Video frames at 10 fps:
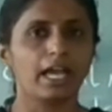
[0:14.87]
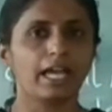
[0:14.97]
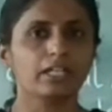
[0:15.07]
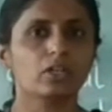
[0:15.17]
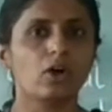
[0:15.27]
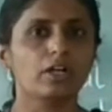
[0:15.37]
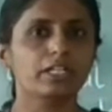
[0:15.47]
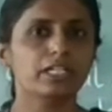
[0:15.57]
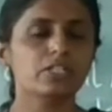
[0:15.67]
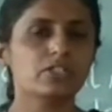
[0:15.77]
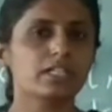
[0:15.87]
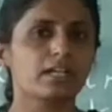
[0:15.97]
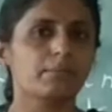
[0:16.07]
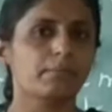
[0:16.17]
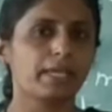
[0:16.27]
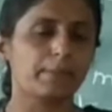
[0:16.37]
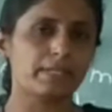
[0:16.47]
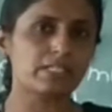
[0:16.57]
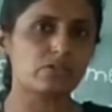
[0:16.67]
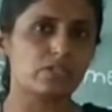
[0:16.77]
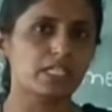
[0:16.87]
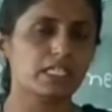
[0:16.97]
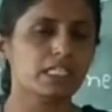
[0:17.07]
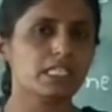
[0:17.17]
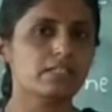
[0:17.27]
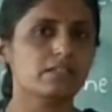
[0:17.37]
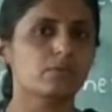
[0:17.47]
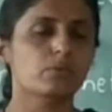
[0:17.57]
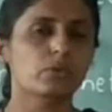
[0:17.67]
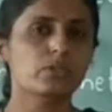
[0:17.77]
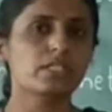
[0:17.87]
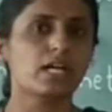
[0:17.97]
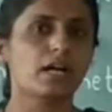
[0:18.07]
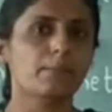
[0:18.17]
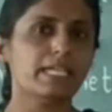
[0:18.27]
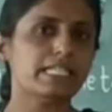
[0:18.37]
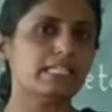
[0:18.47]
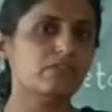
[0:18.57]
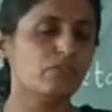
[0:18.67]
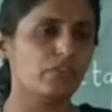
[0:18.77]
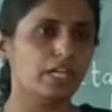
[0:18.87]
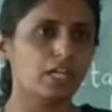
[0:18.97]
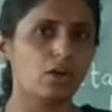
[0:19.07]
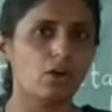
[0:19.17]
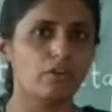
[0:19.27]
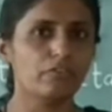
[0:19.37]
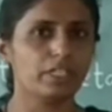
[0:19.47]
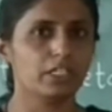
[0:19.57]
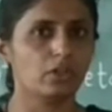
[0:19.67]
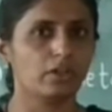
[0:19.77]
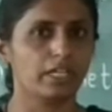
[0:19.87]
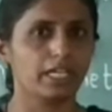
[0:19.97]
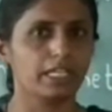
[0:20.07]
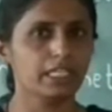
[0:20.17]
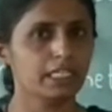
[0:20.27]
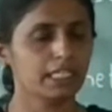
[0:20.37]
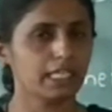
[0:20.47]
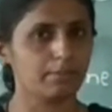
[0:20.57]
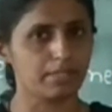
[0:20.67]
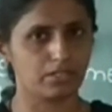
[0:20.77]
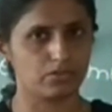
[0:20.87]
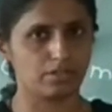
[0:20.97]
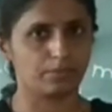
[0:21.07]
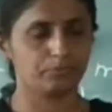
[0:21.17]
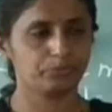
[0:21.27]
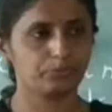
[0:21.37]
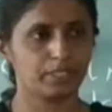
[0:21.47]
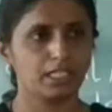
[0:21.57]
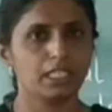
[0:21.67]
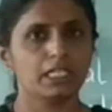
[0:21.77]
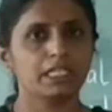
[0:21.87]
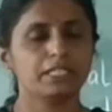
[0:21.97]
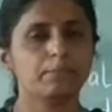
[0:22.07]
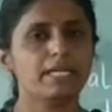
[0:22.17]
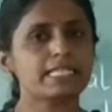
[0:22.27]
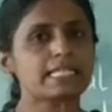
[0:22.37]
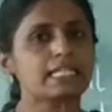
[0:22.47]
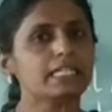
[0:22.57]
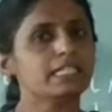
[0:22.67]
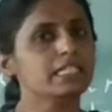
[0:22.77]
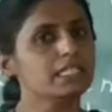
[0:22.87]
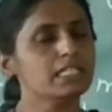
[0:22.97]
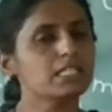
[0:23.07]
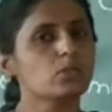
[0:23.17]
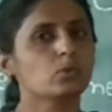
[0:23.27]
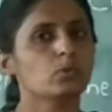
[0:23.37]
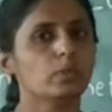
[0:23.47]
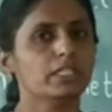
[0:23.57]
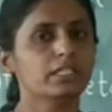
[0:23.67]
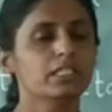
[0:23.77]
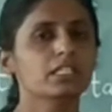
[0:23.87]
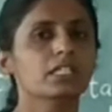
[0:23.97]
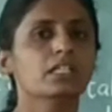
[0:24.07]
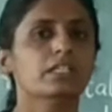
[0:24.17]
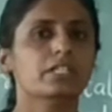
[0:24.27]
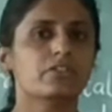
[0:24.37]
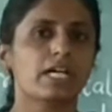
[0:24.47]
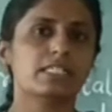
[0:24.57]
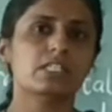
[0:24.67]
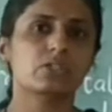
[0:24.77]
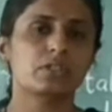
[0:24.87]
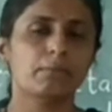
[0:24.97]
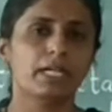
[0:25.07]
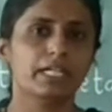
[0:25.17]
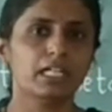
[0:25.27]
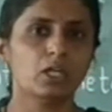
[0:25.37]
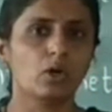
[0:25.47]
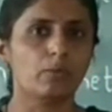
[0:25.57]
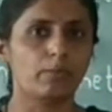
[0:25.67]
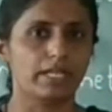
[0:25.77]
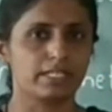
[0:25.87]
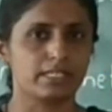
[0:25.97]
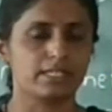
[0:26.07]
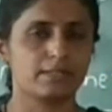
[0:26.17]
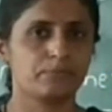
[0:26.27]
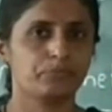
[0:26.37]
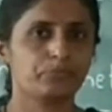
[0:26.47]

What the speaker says: and coordination chemistry is the most amazing field of inorganic chemistry. It basically deals with the transition metal complexes.